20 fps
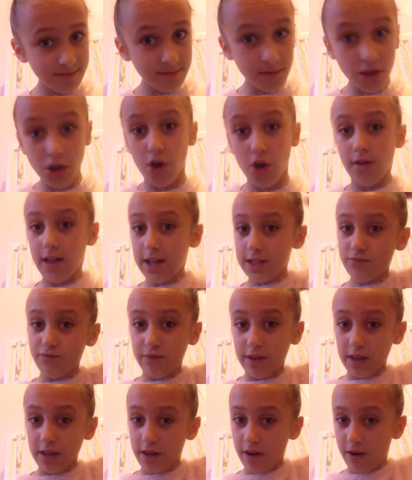No, that's
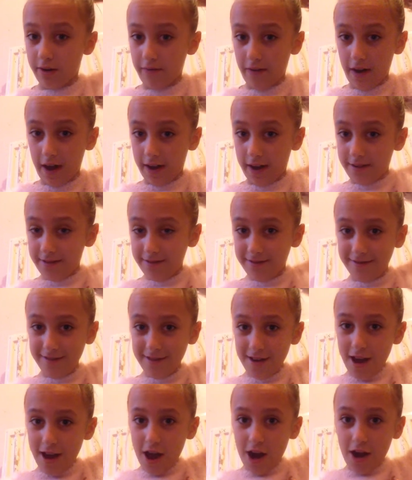really not fine.
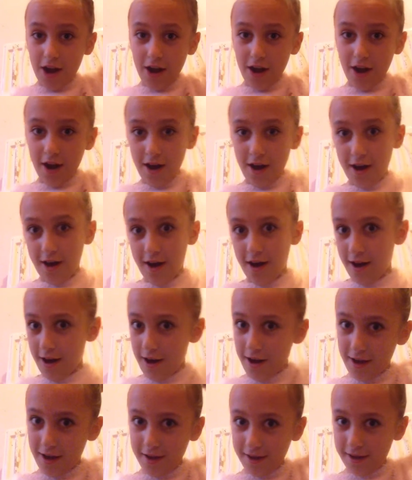Nuh-uh.
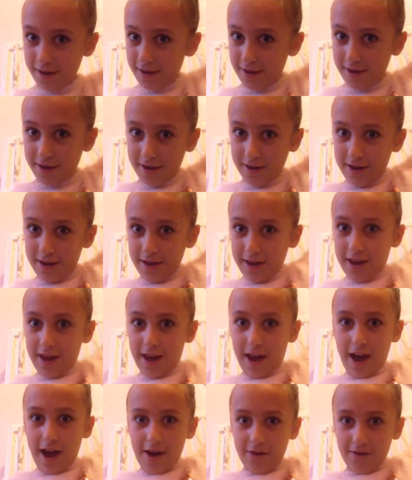
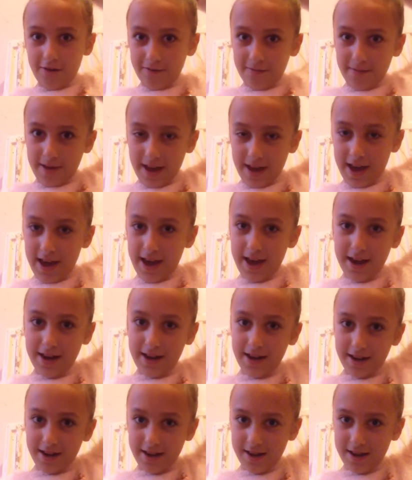Get out of my head.